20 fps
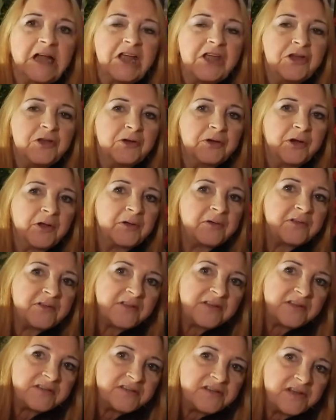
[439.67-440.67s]
you know
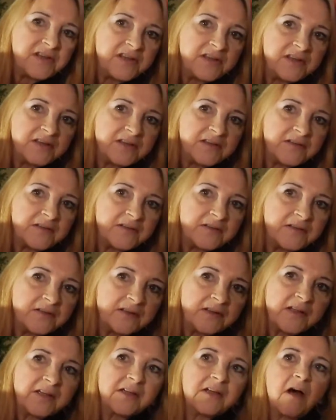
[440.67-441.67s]
the deal.
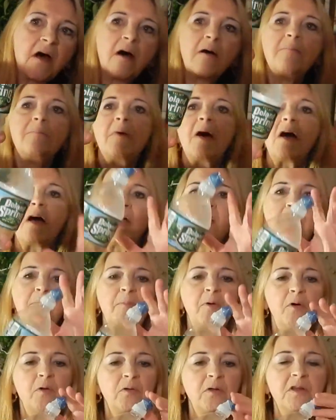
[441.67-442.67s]
I got my
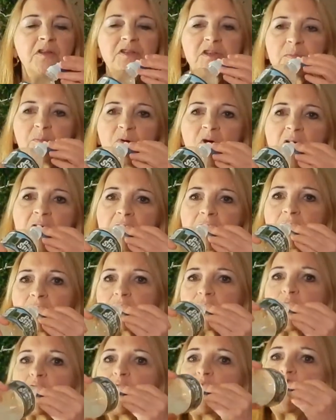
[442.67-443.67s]
Poland
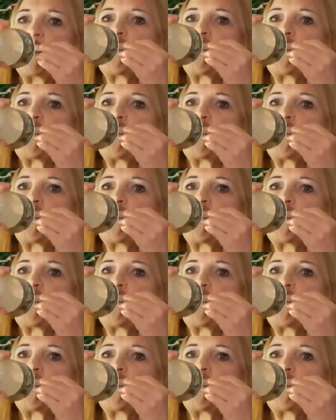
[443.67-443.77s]
Springs.